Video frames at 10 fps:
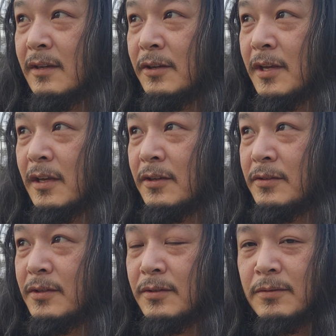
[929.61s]
you get
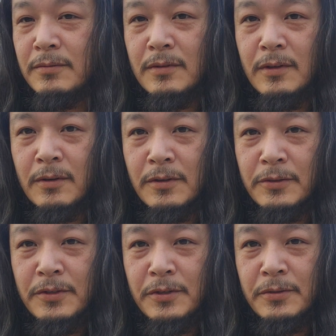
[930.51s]
used to your new
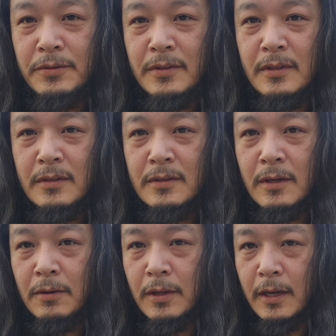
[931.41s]
shoes.
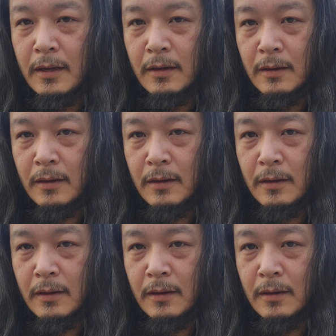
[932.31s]
So like